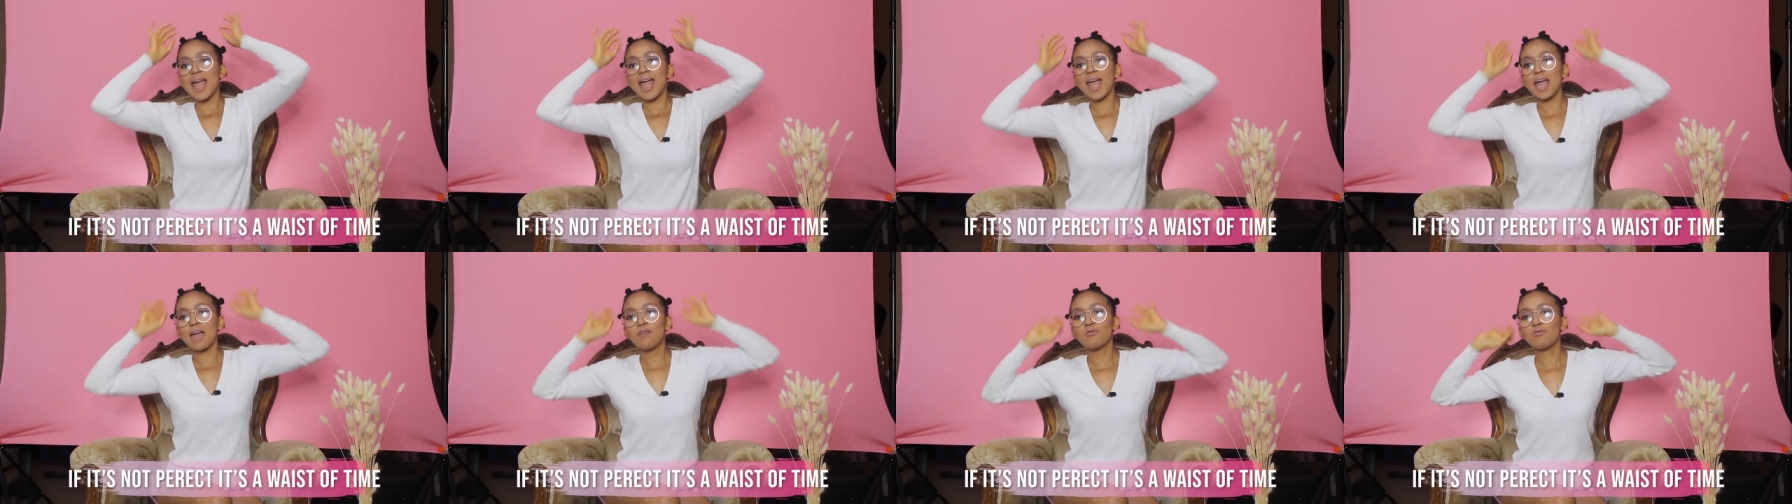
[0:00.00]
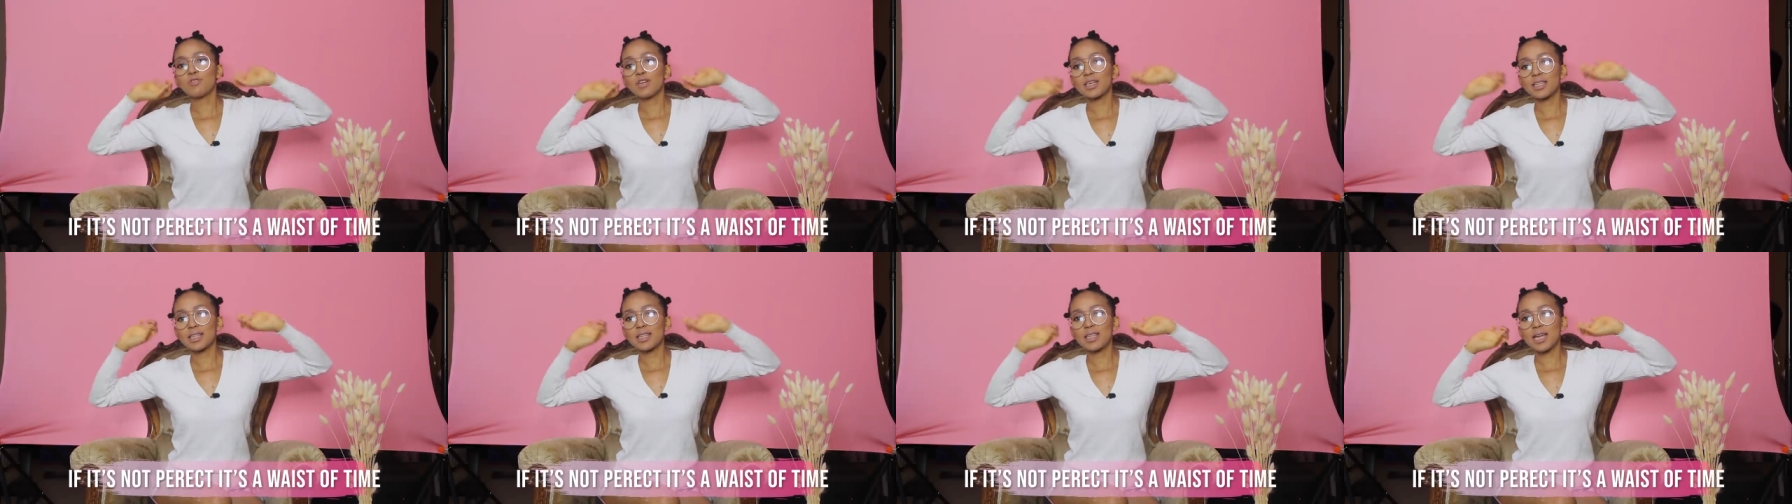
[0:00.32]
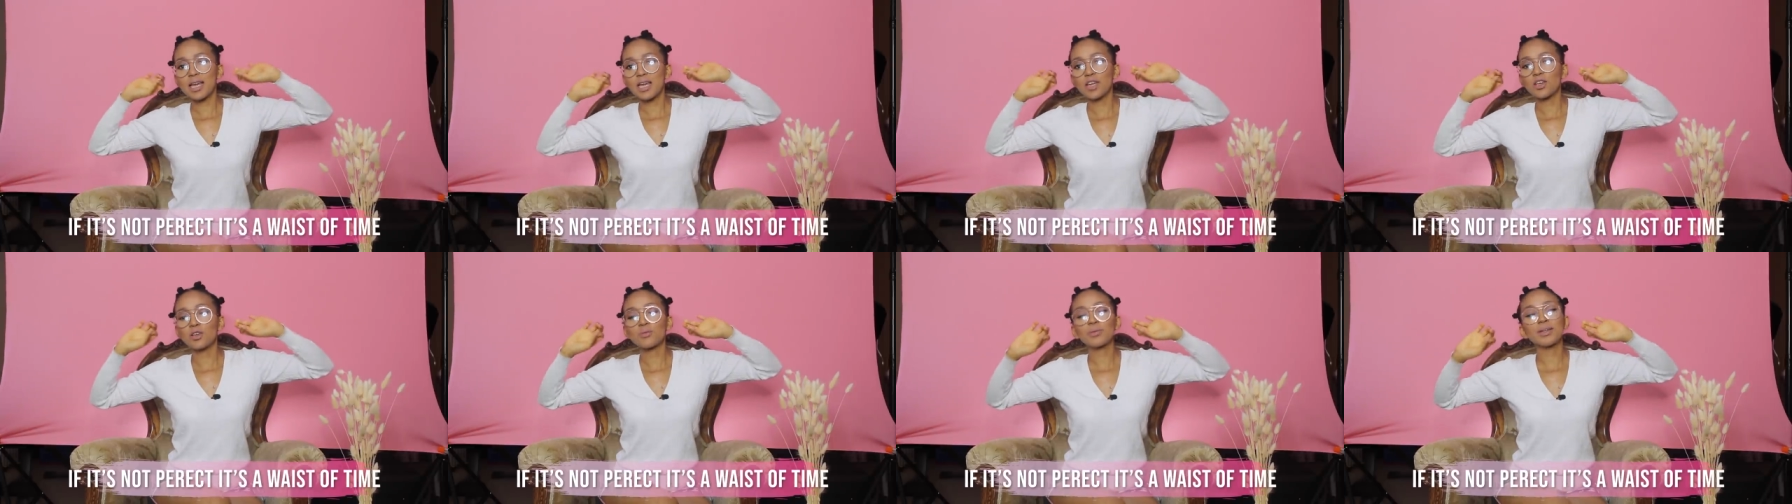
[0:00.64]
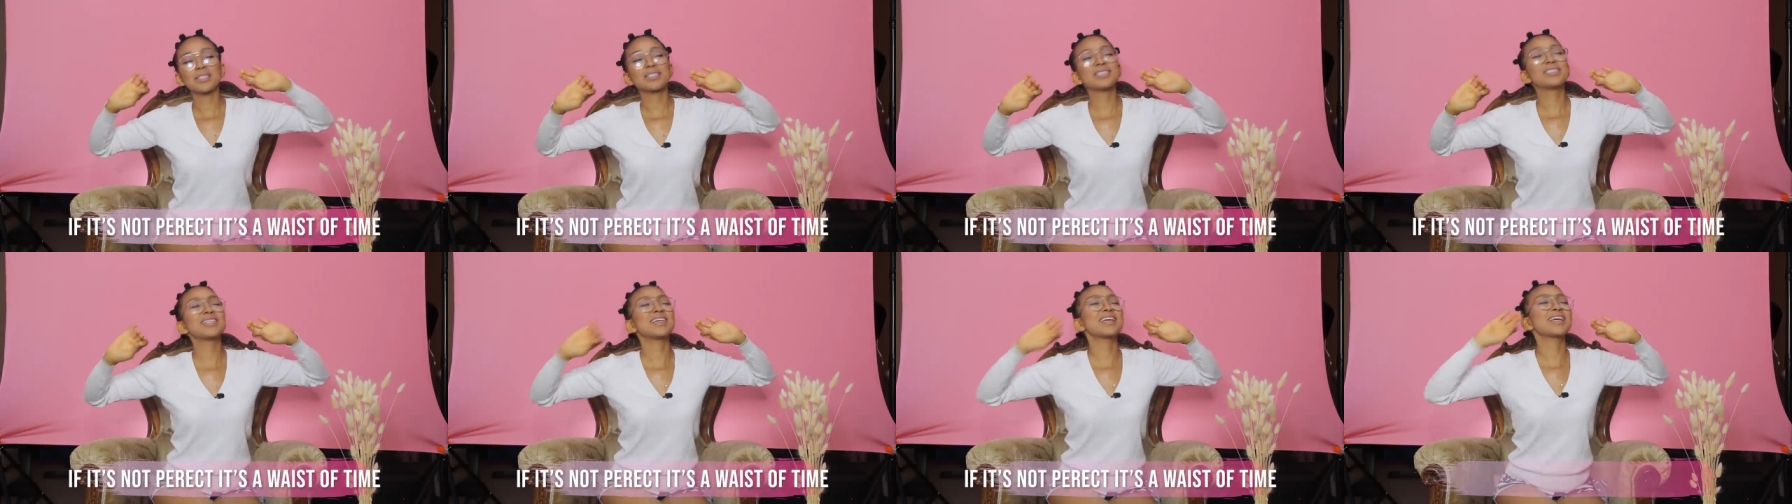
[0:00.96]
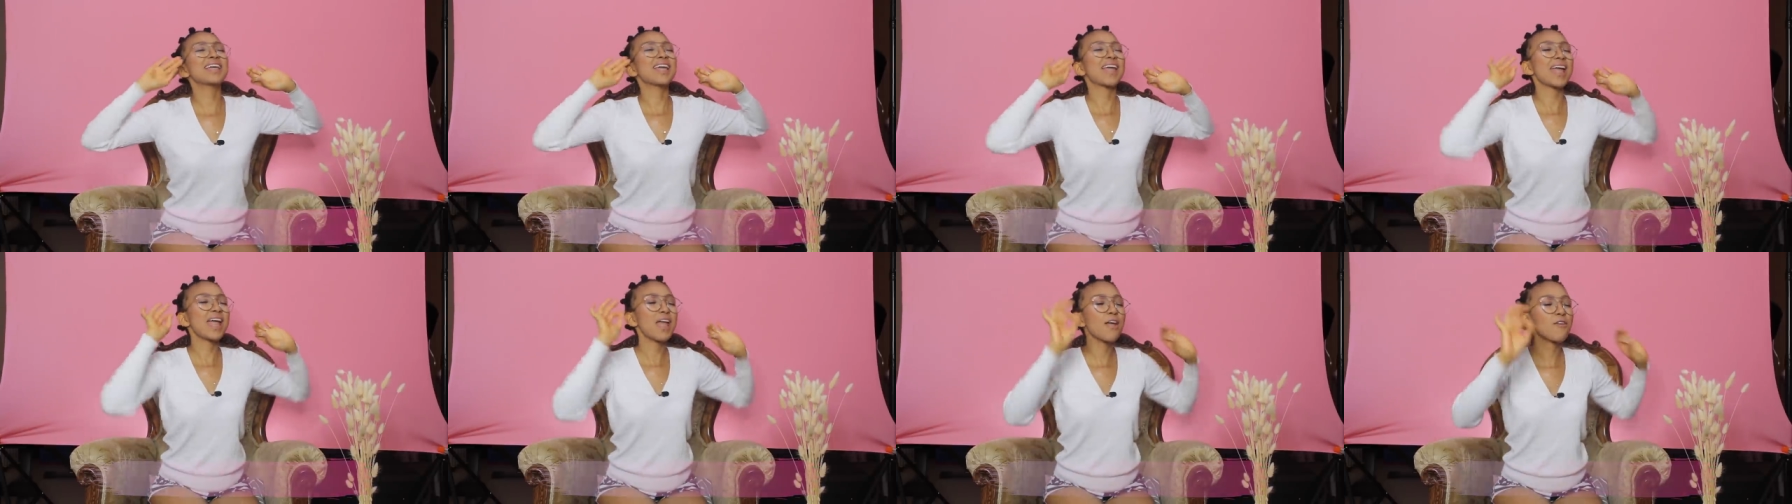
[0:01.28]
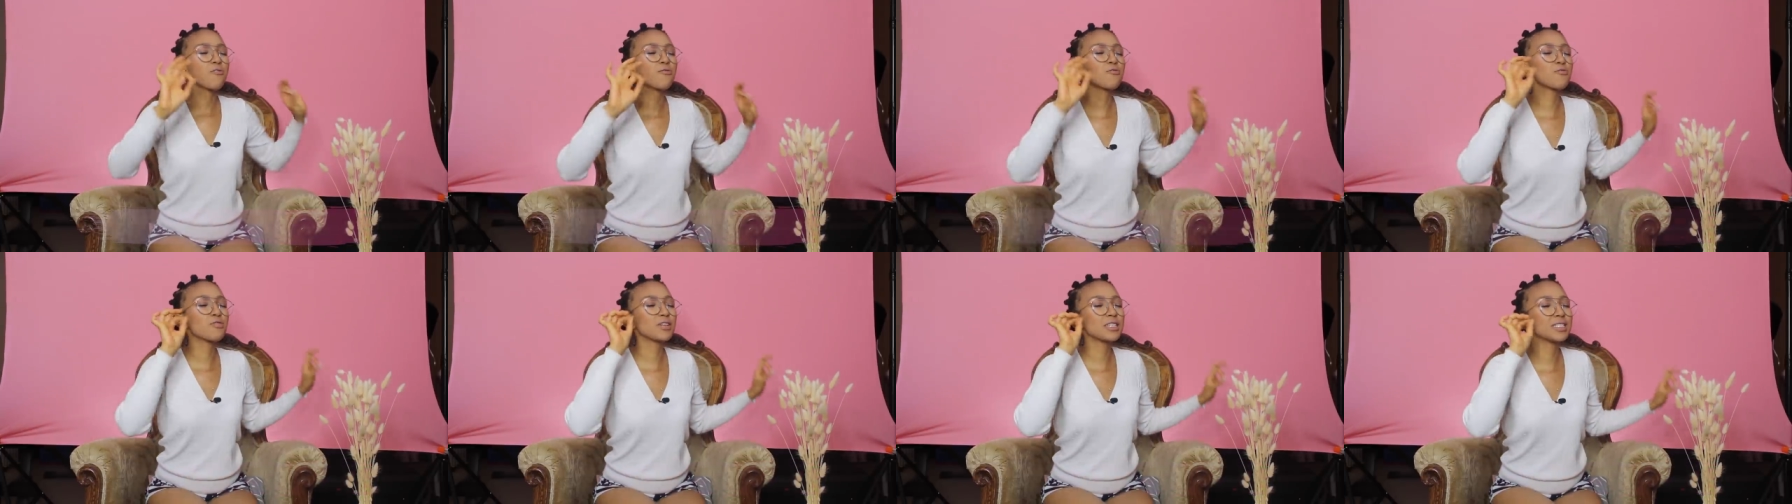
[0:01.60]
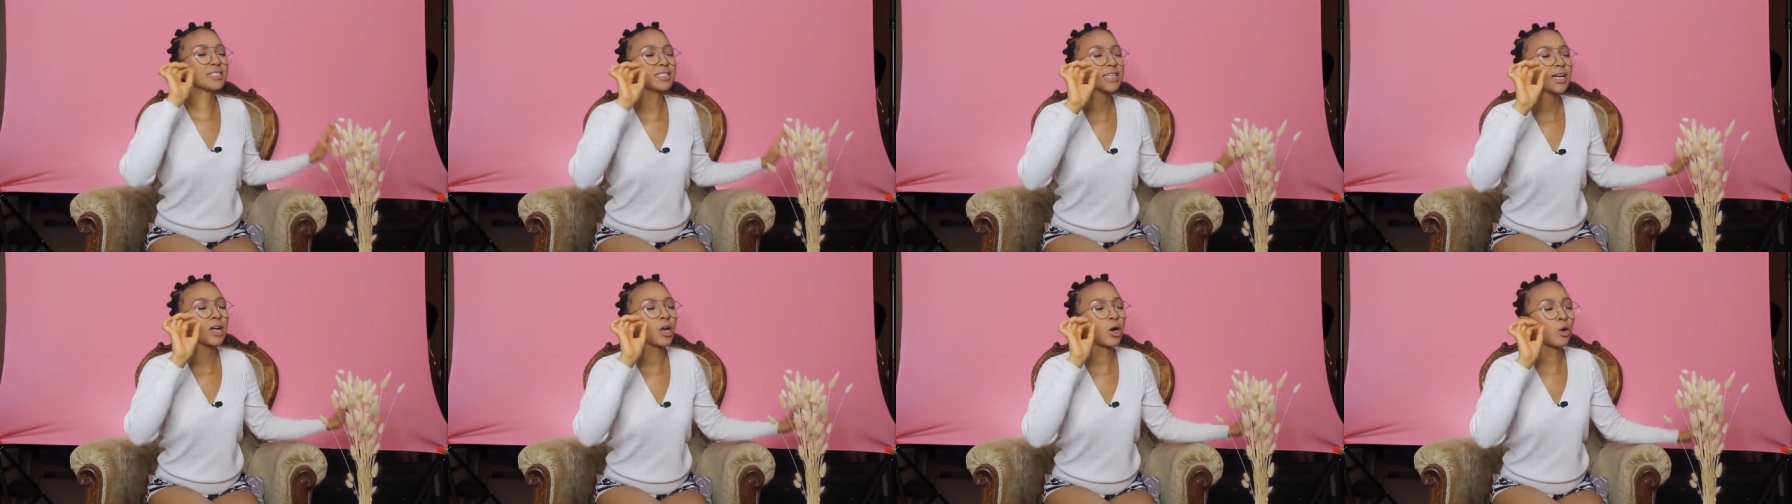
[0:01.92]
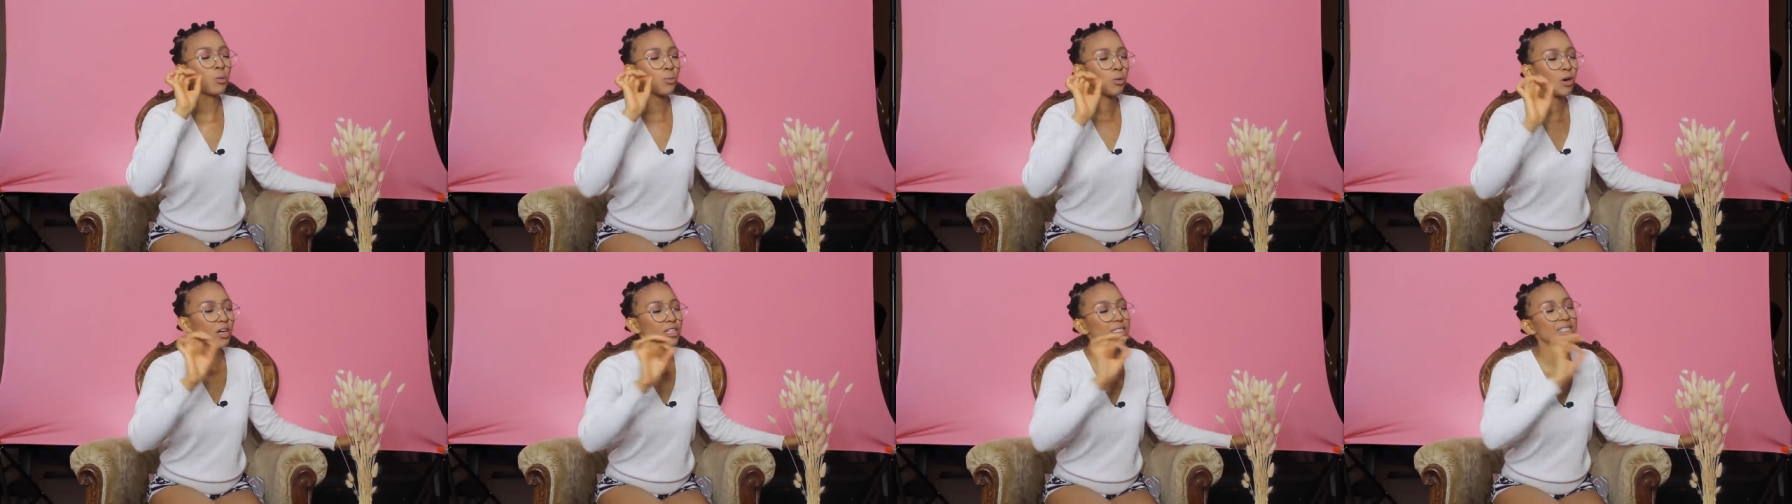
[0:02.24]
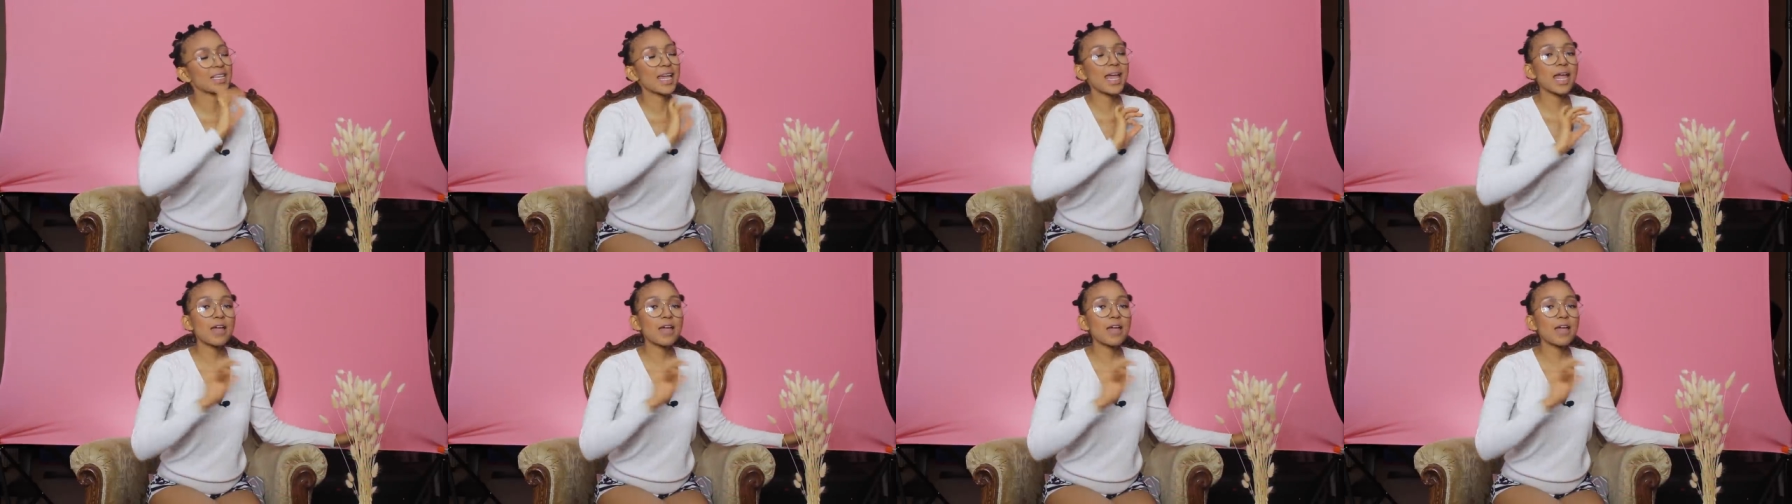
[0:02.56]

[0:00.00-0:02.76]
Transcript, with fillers: Everything, you must tick every single box,